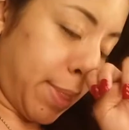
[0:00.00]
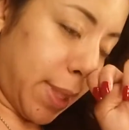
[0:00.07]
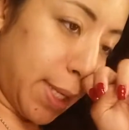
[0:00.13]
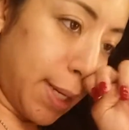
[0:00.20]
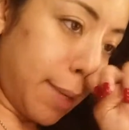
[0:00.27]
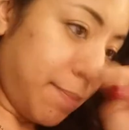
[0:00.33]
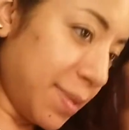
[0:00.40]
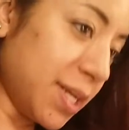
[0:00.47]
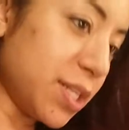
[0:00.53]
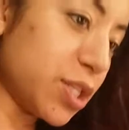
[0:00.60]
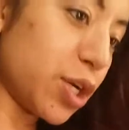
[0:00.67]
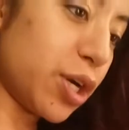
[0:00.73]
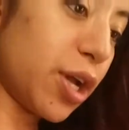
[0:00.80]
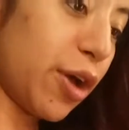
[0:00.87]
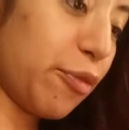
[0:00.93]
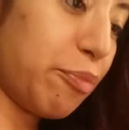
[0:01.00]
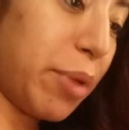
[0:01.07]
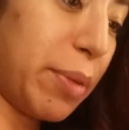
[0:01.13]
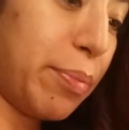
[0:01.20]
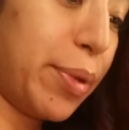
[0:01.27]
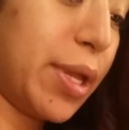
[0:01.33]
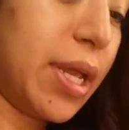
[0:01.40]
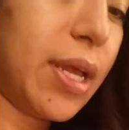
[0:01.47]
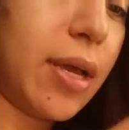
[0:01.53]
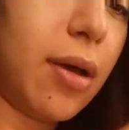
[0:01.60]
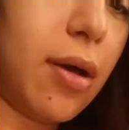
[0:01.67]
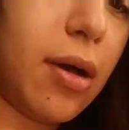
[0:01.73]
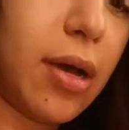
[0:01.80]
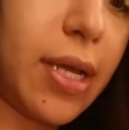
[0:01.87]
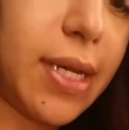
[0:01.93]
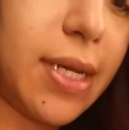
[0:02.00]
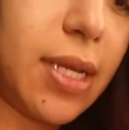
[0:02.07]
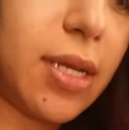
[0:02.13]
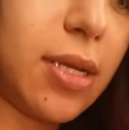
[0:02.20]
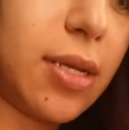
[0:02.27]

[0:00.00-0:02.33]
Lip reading: Then I'm going to start off by putting on